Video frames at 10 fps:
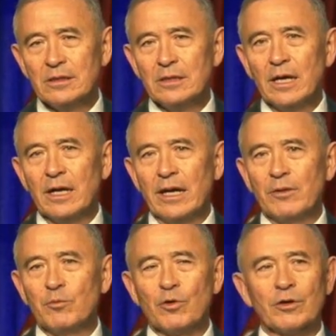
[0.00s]
uh, and
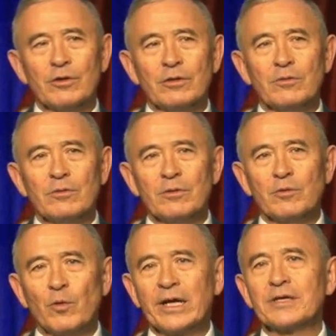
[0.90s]
where the, the
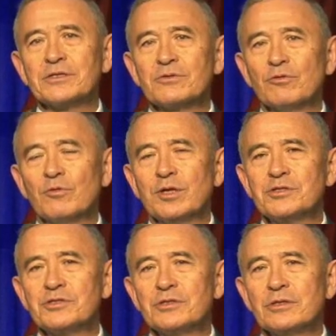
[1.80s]
wickets through
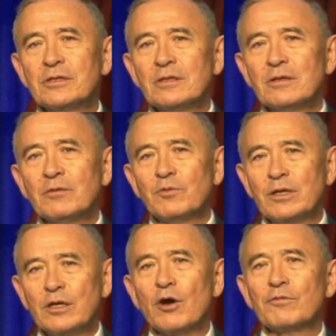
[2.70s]
which we
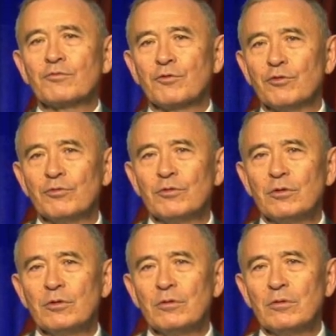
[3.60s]
go through
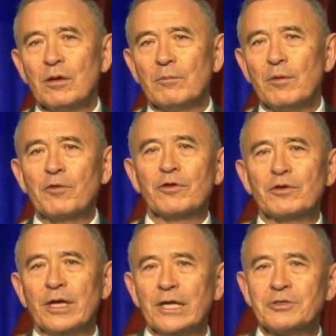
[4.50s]
uh, both on the
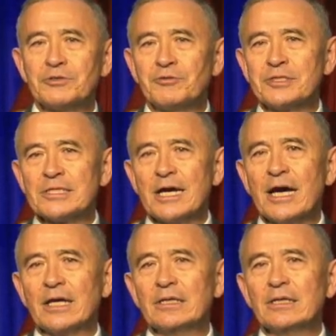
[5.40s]
industry
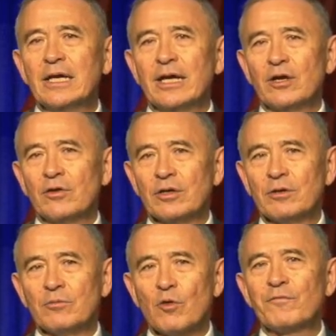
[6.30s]
side and on the
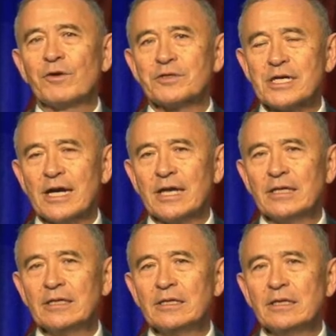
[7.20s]
warfare side,
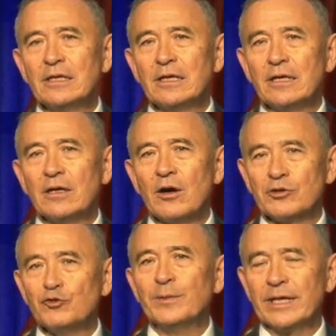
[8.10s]
uh, are
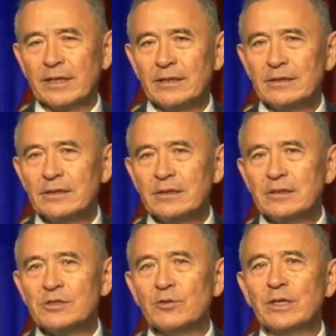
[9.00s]
too big.
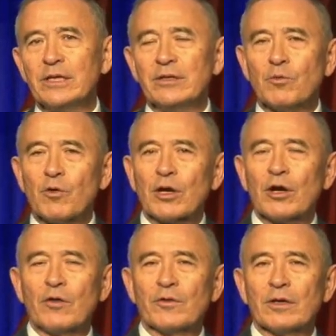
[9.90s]
So we need to work
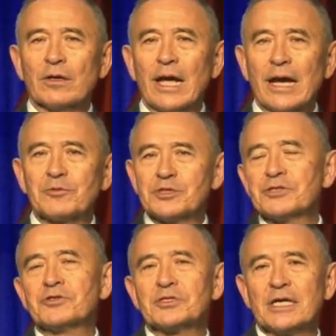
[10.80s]
on the
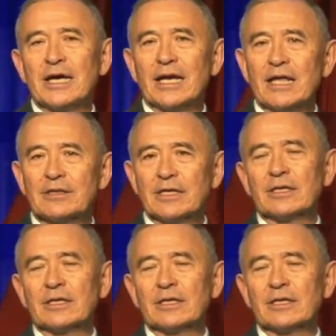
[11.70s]
acquisition side, I think,